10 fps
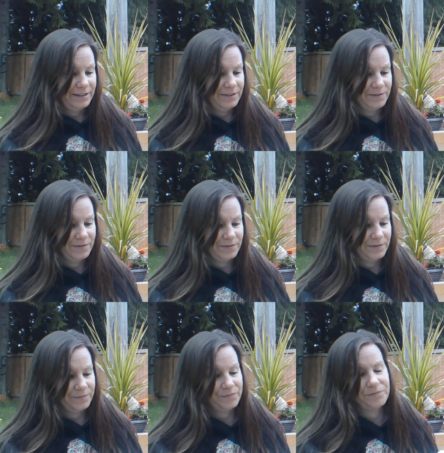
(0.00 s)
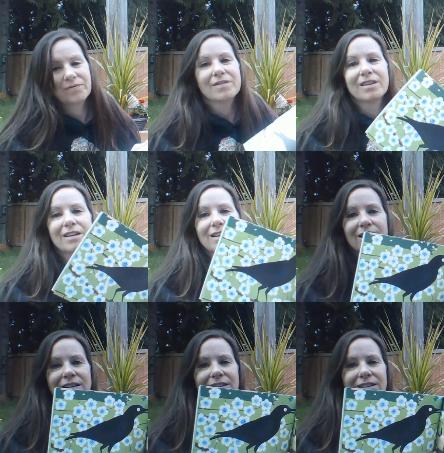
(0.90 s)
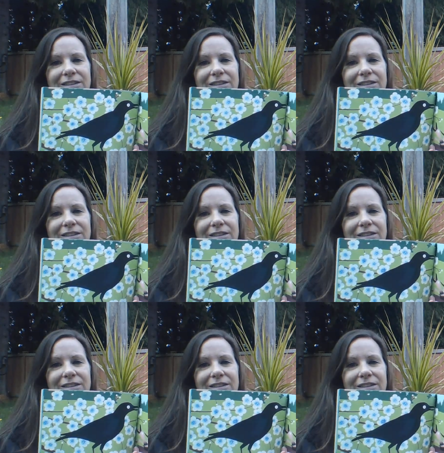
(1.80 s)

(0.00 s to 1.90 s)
No one is speaking in this clip.